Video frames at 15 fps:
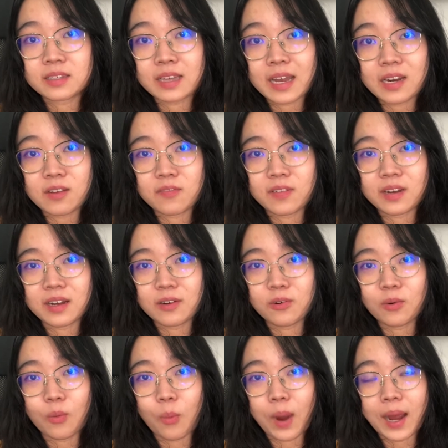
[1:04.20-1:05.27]
kind of, I don't
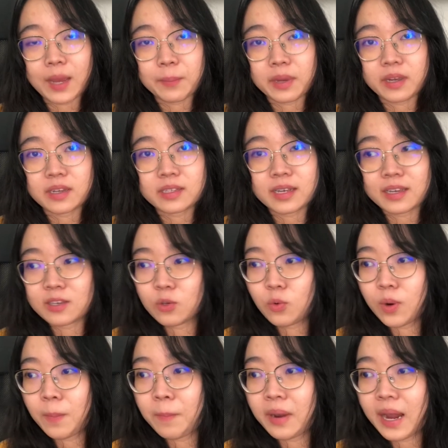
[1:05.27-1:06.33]
know why, man. It's like you
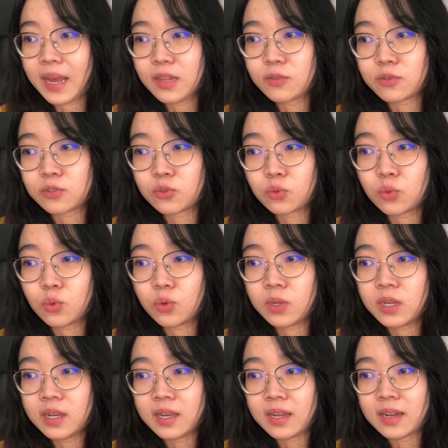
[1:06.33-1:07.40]
apply to the school
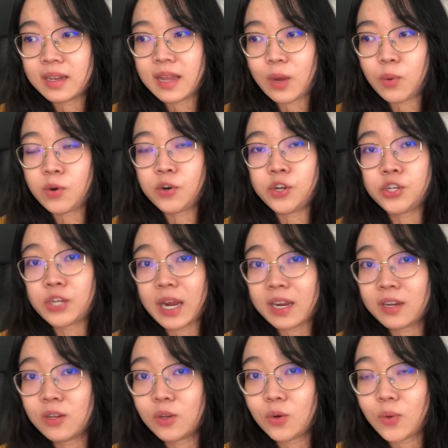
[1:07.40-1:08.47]
that will
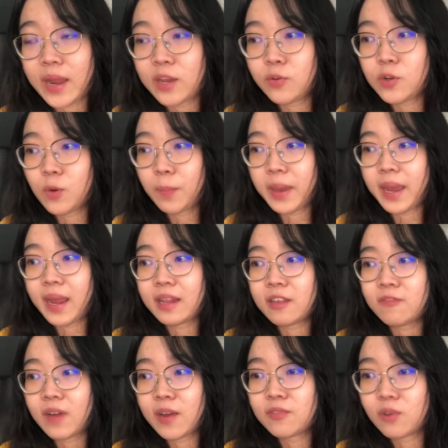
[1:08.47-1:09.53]
reject you, and you need to pay
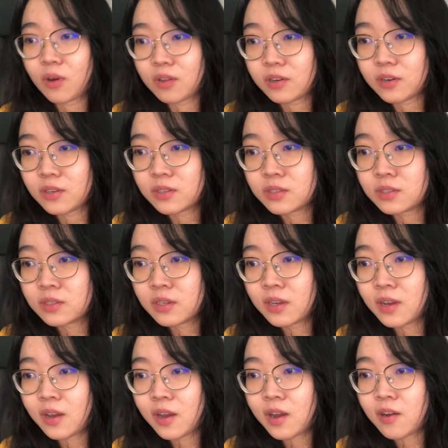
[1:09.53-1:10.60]
$85
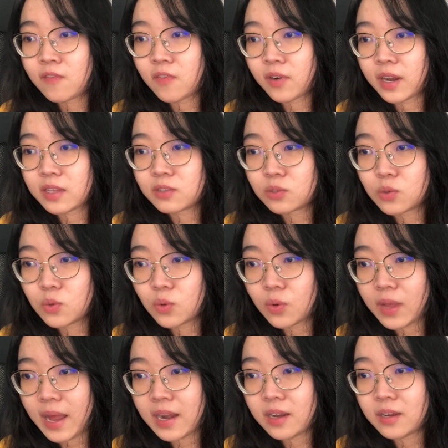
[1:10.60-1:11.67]
for that school,
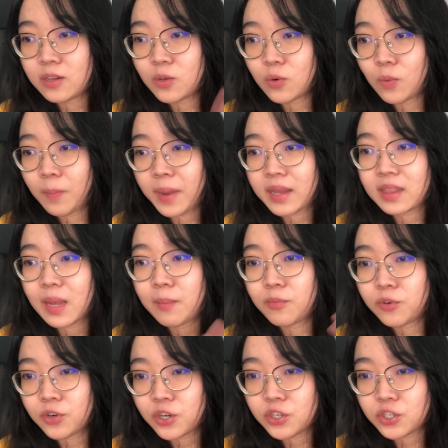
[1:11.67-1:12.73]
and you make
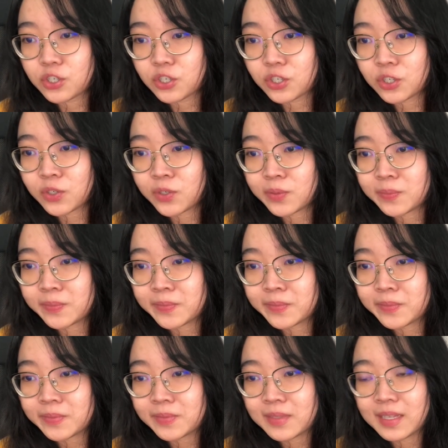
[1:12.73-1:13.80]
them richer.
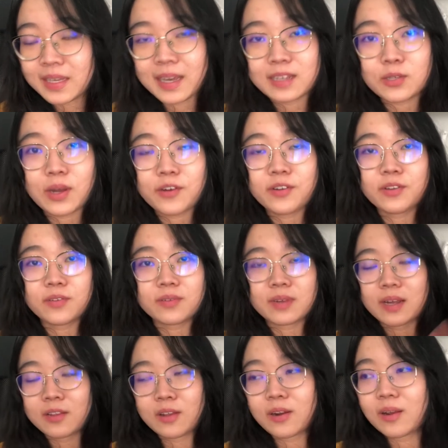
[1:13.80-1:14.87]
Yeah. So
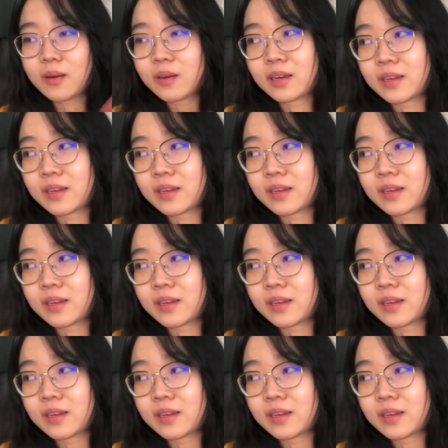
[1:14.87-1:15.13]
I don't know.